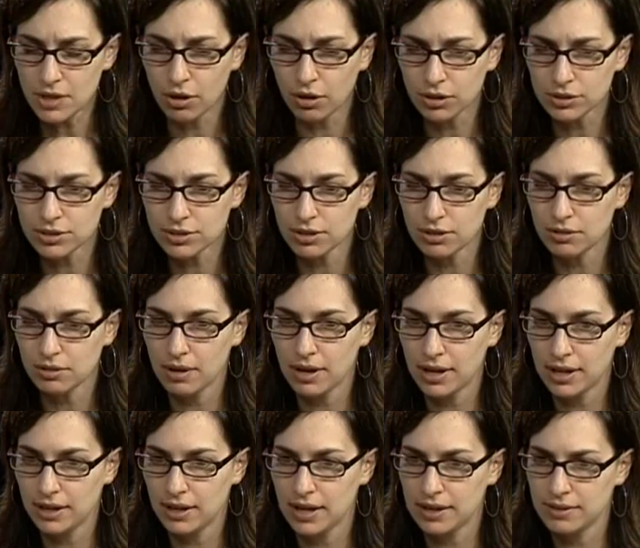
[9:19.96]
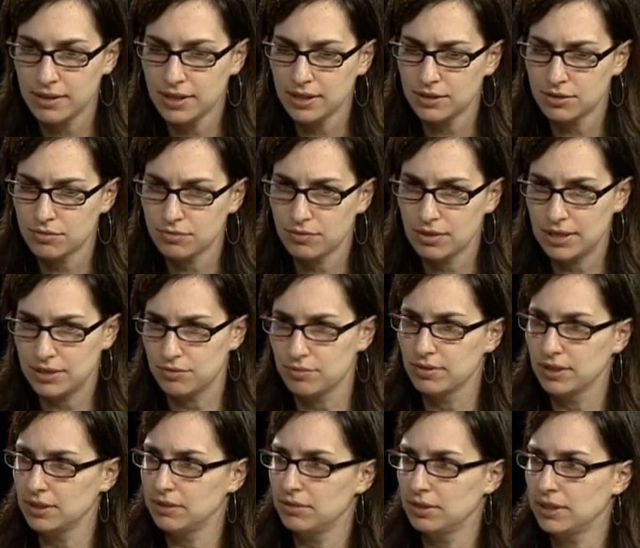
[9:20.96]
Also, I think it's
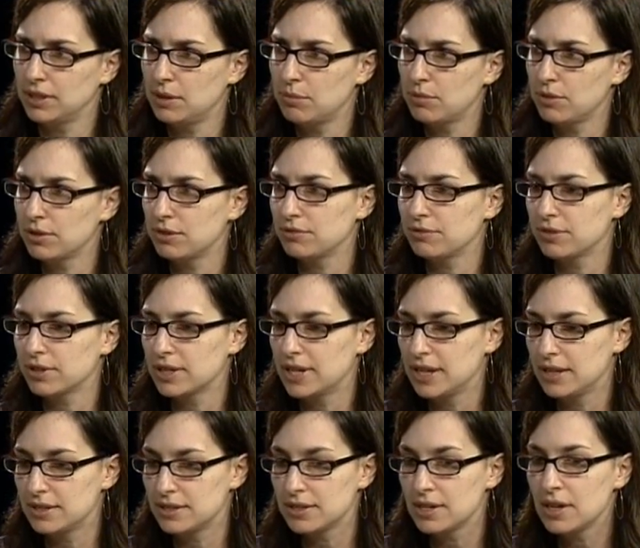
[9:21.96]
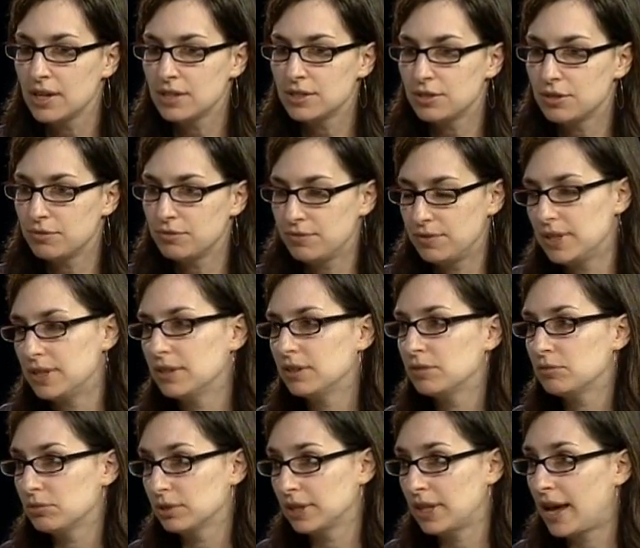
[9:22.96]
really, really important for kids to
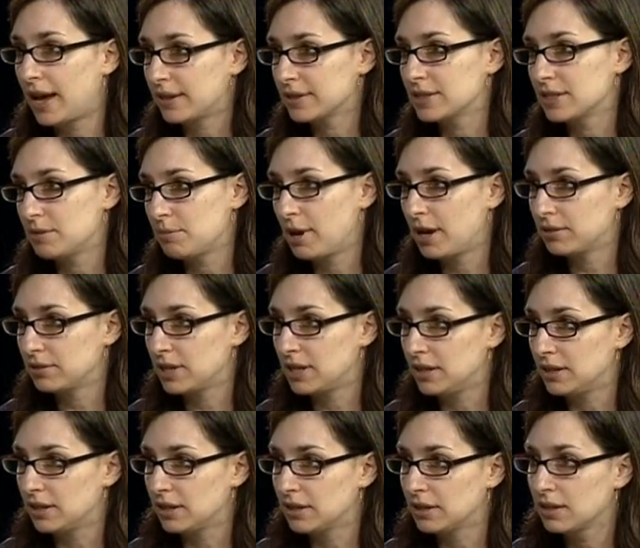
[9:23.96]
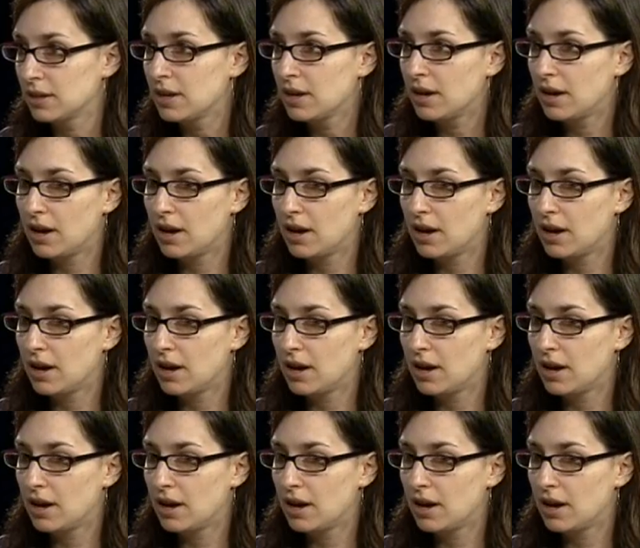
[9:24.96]
feel relaxed about eating.